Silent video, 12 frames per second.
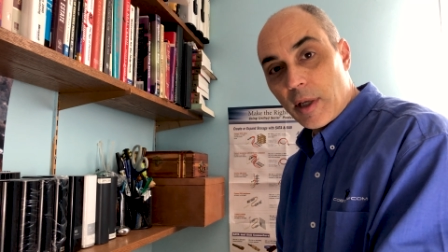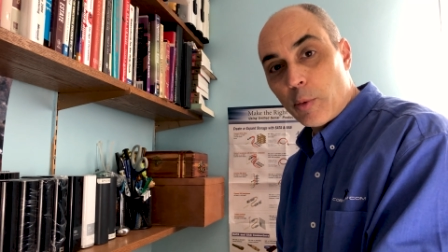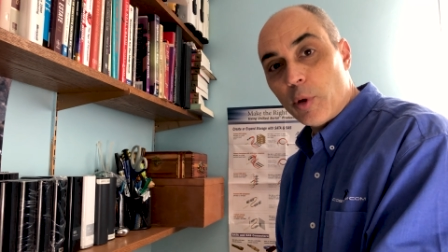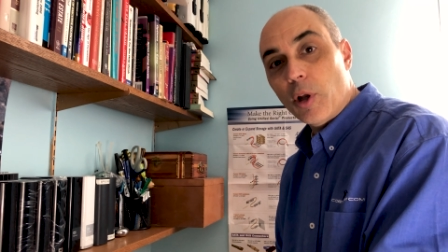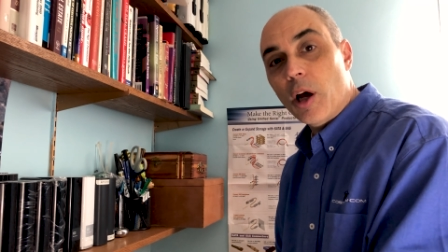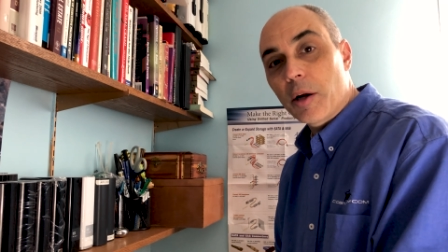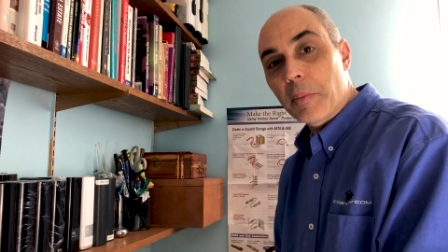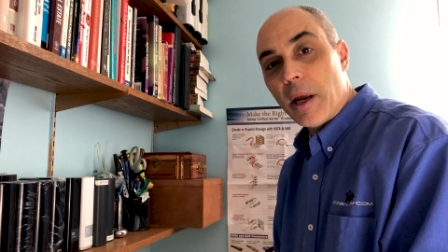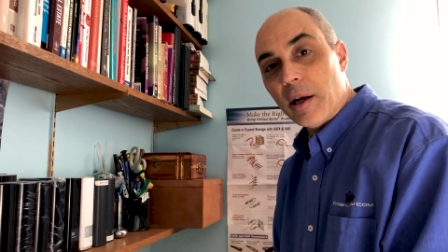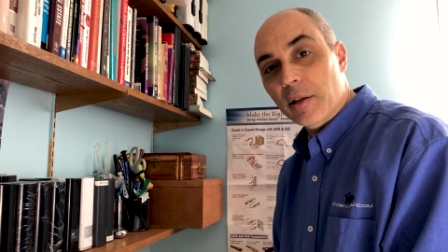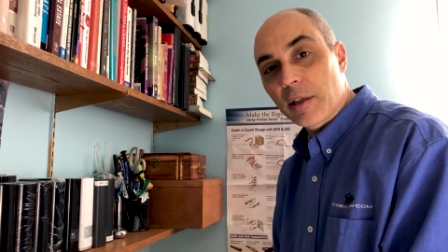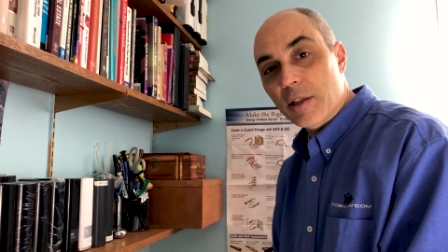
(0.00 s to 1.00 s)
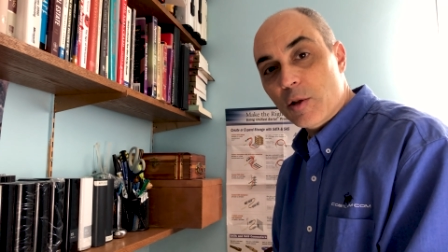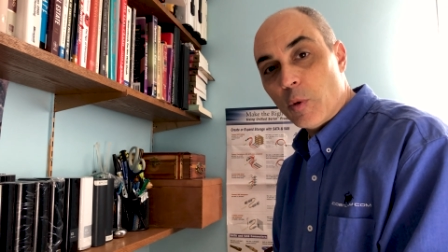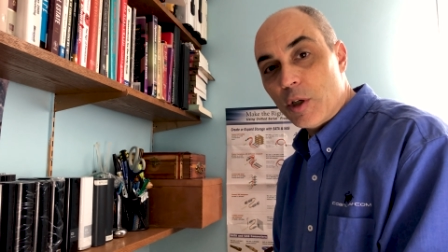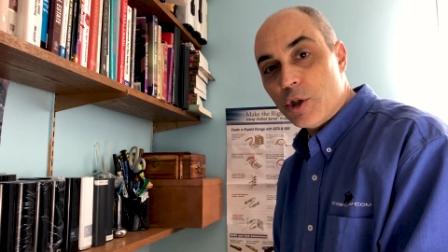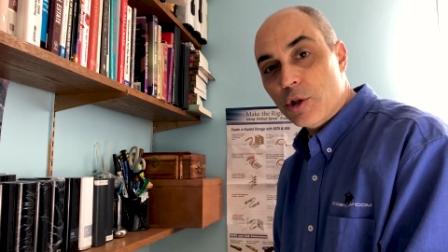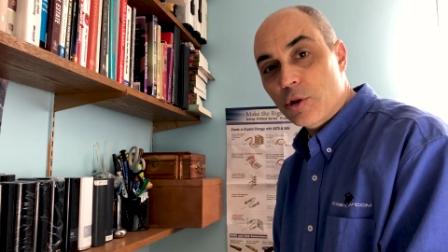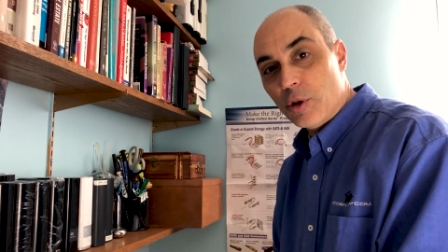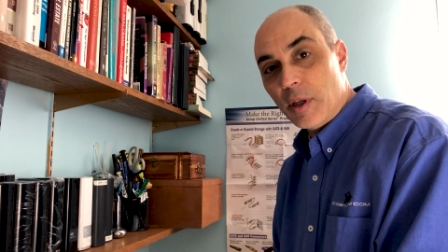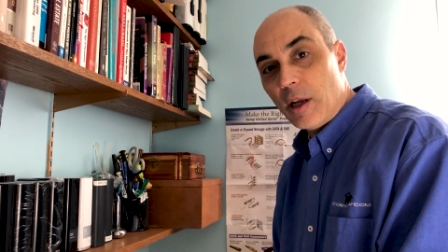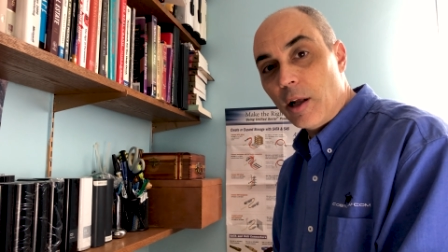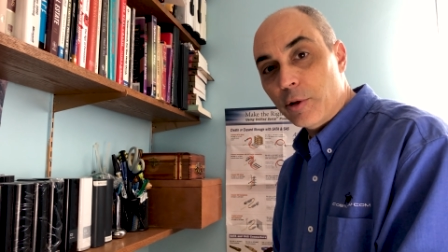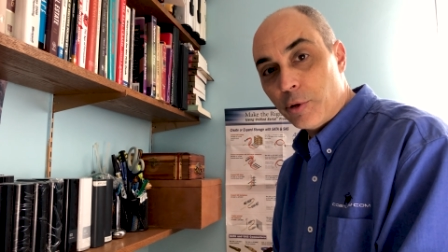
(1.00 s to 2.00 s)
that it will automatically switch to
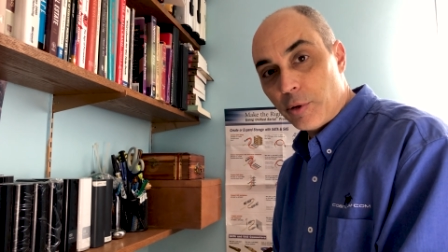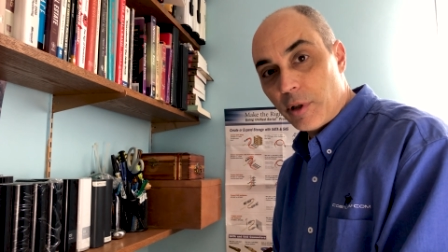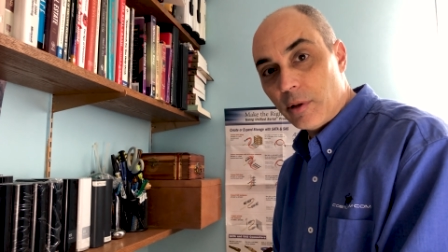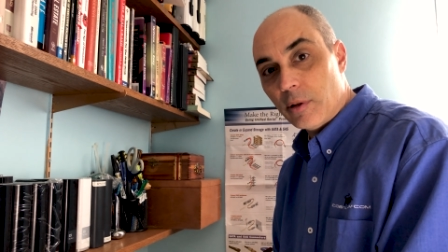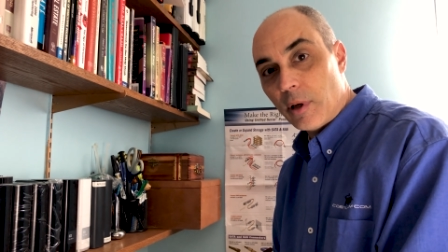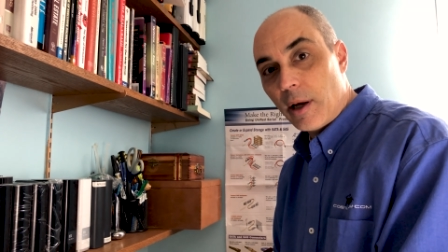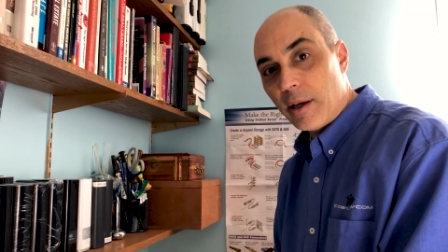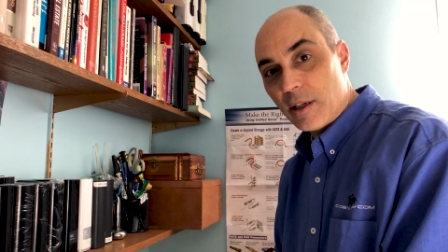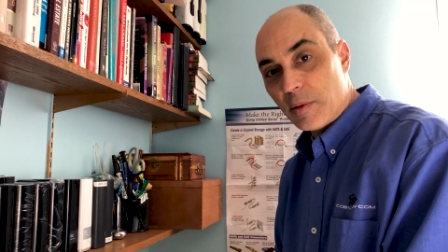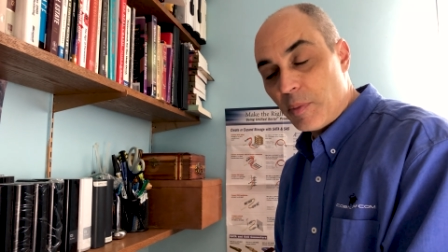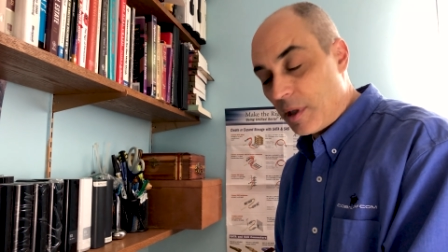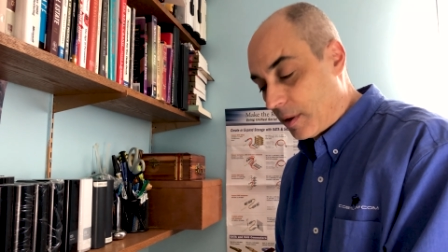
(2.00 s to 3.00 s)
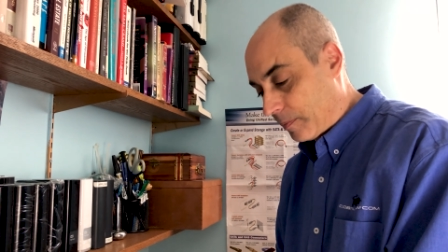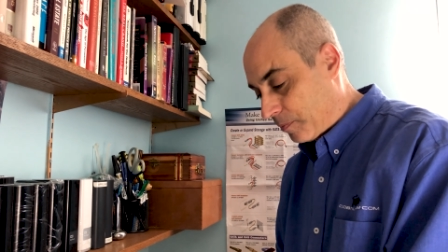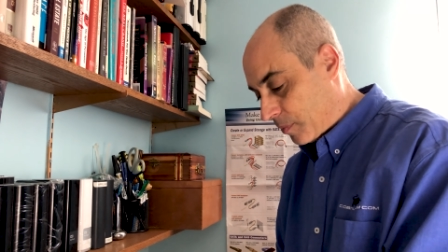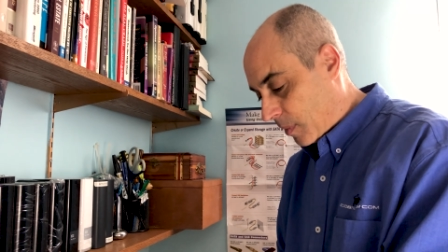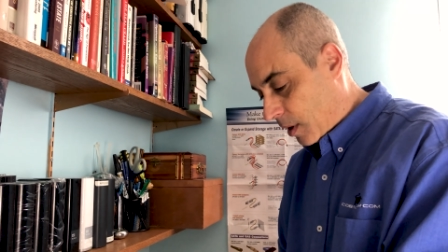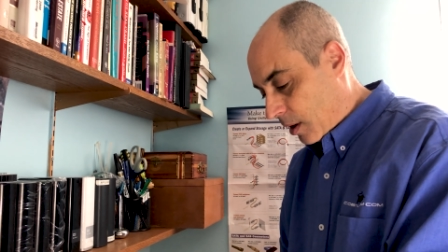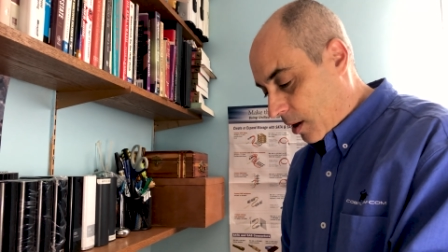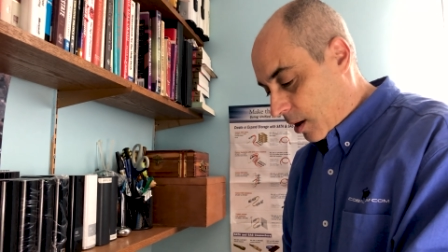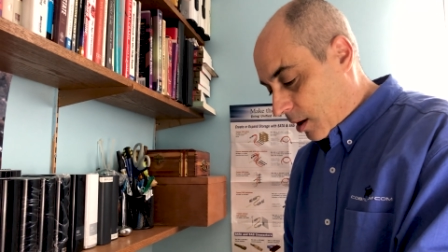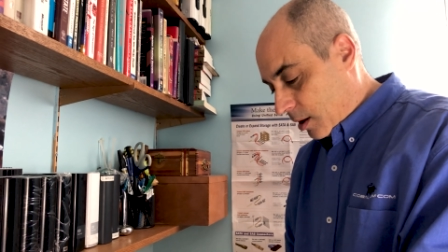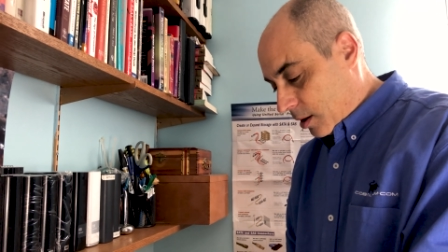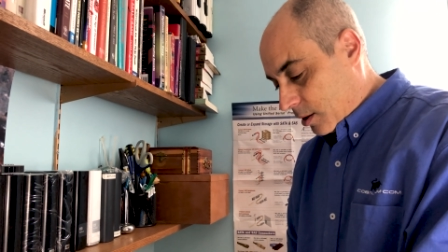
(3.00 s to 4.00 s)
the alternate I S P.
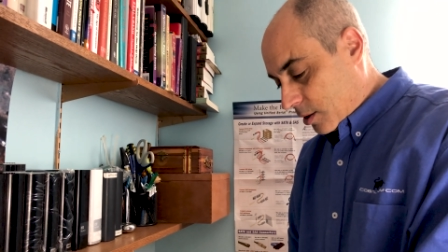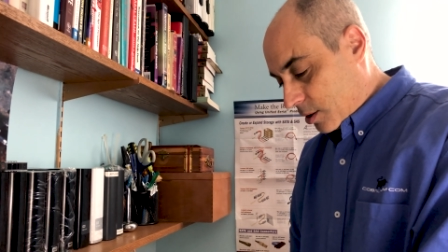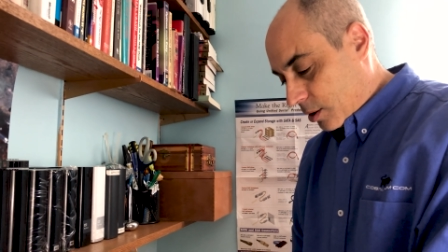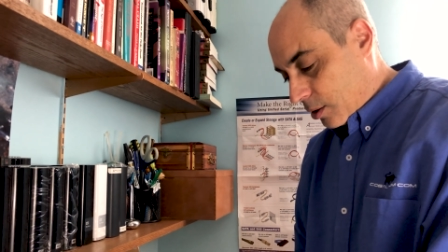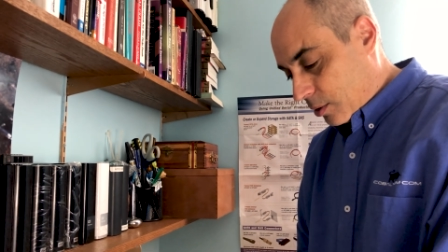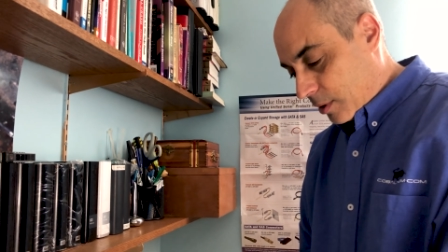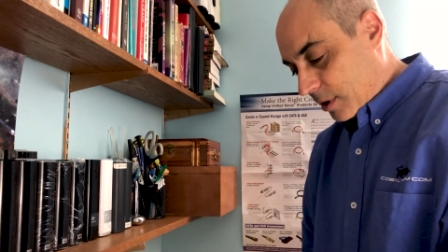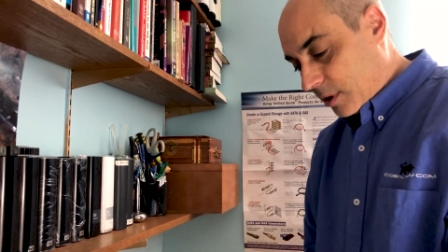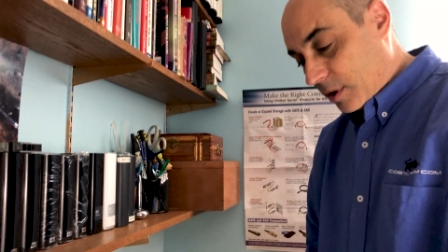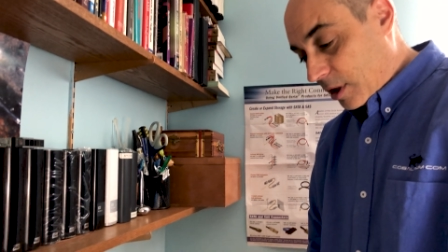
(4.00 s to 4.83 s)
So in a